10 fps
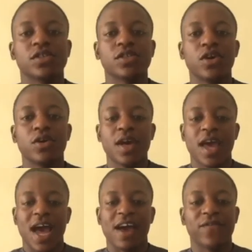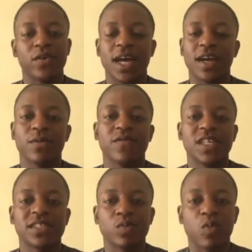So I feel like with
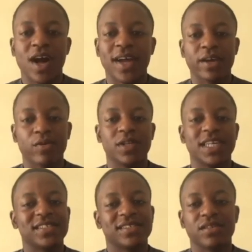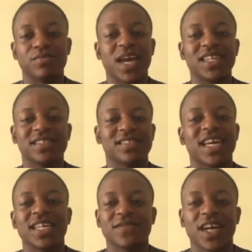this work, it will lead to patient
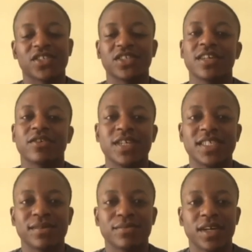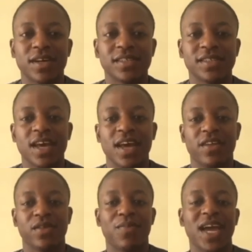satisfaction increasing because
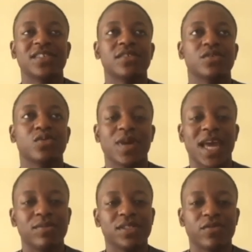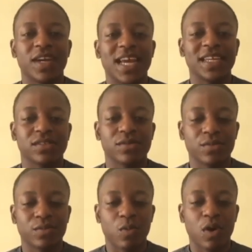the patients will be able to relate to
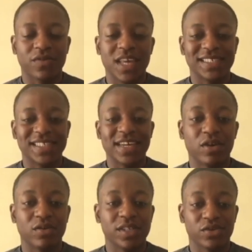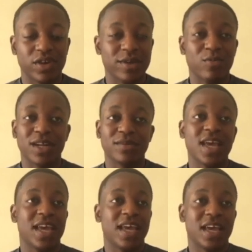what they're seeing screen
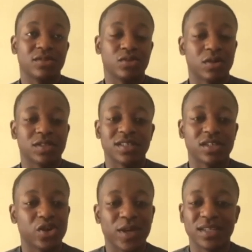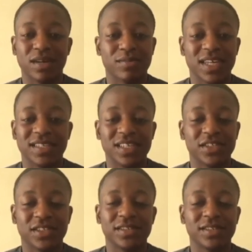when doctors are showing them
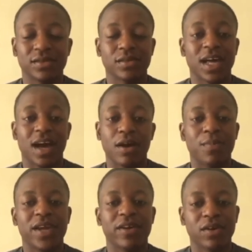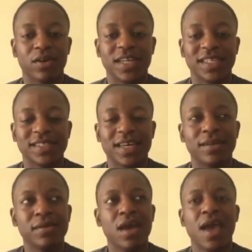conditions that are appearing on their
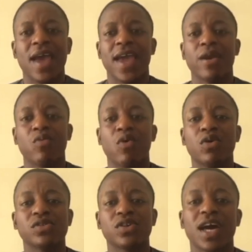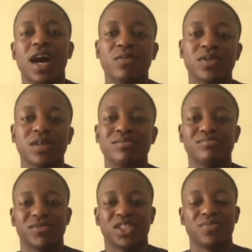skin. It will also help
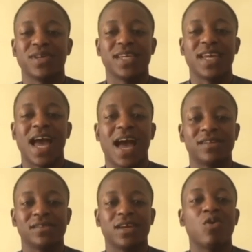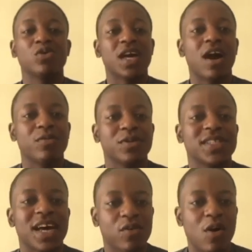them to
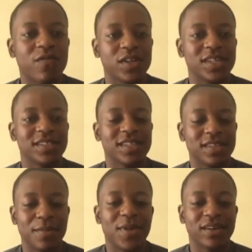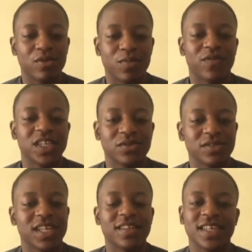have confidence in the medical professionals
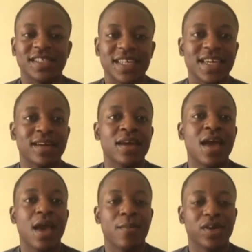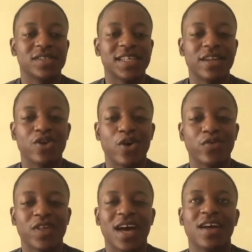that they're seeing because they know
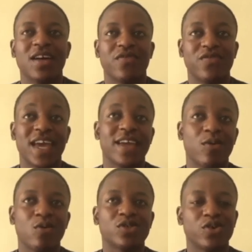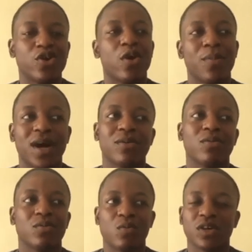that they also know about
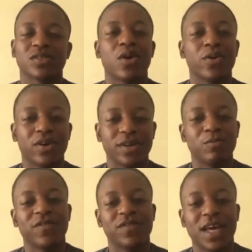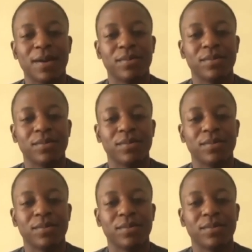what's going on with them.